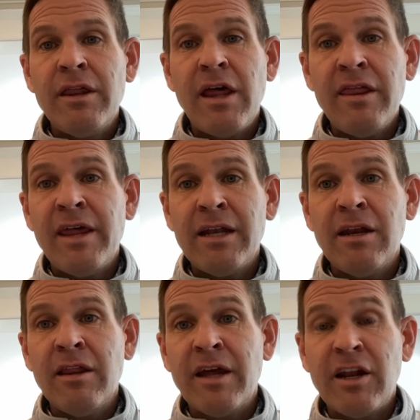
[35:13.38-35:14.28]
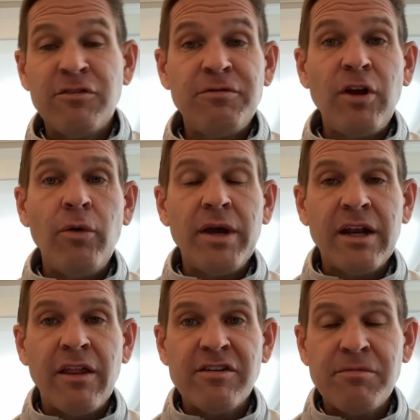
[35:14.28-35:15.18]
that is flowing
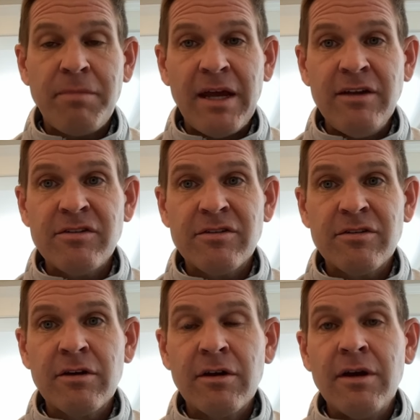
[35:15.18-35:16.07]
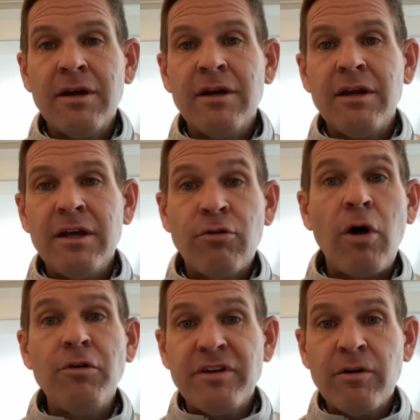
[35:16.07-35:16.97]
into the space
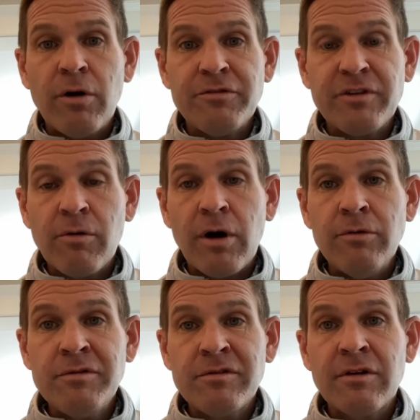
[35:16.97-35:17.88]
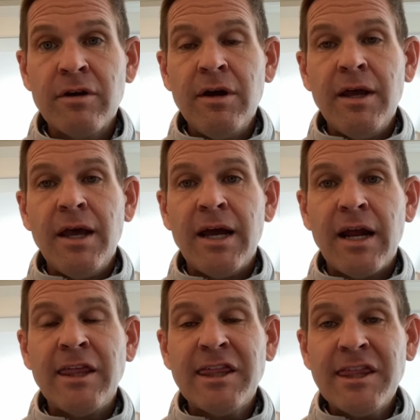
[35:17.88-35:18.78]
grows and grows and grows.
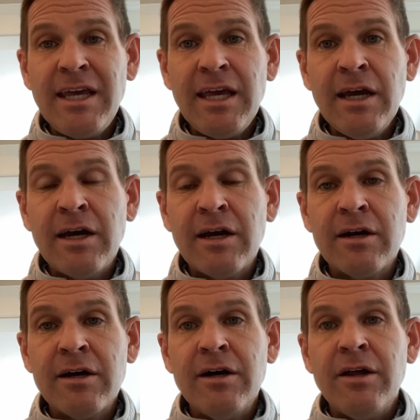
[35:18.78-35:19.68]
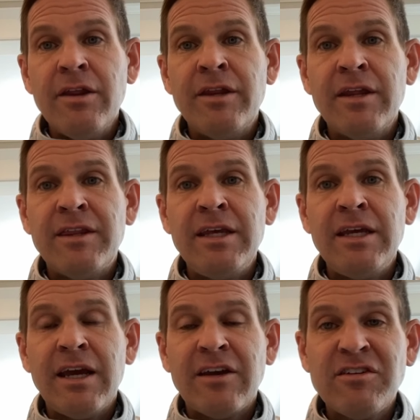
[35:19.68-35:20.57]
And I think that
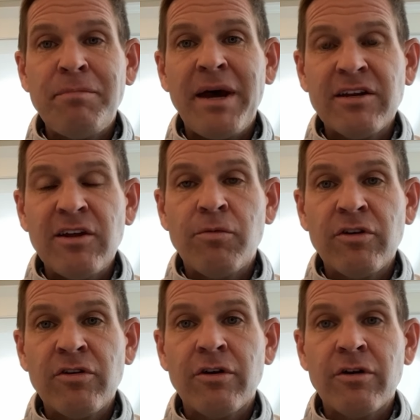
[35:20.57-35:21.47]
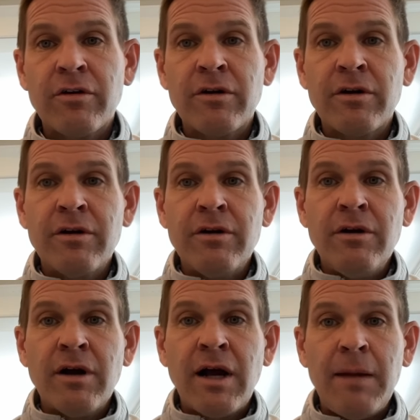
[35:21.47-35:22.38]
the expected return
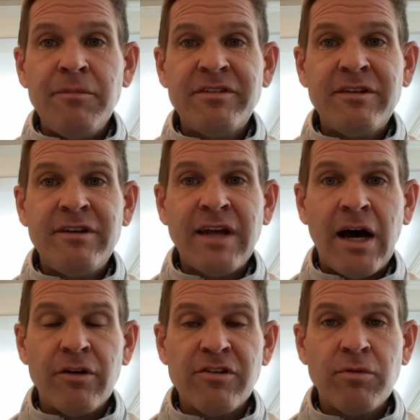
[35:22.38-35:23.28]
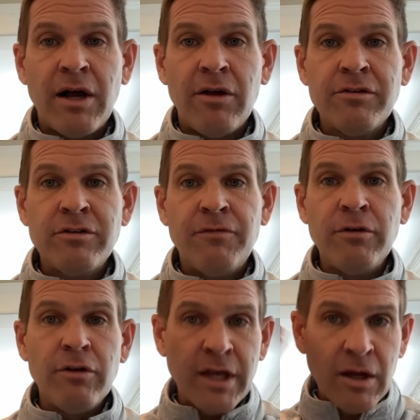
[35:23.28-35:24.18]
comes down as well. So if
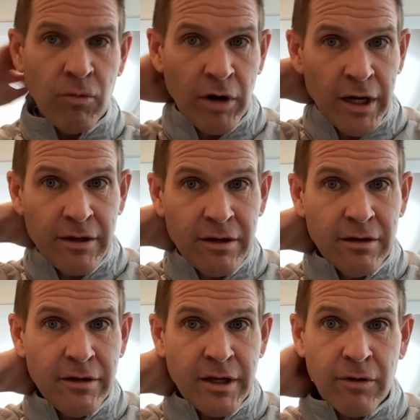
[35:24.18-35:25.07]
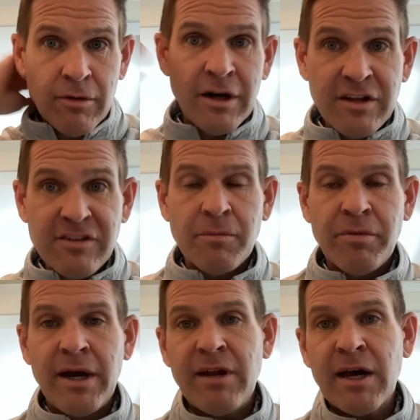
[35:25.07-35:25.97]
you look at what, a
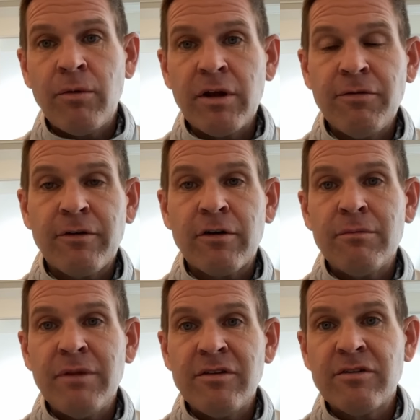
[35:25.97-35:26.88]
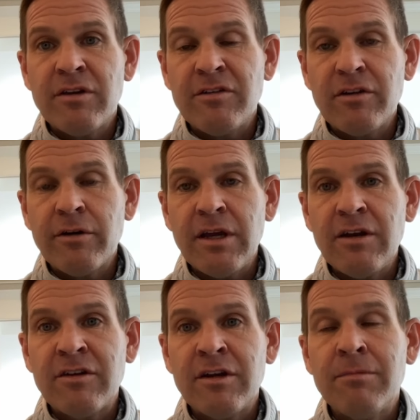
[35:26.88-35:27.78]
decent private equity firm is
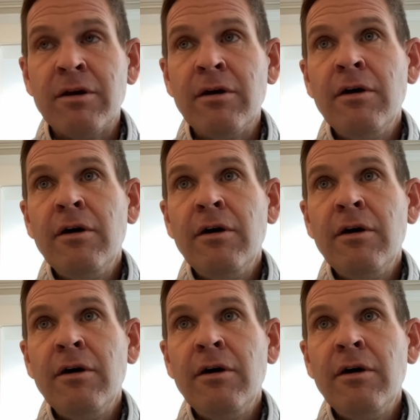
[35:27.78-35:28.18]
looking to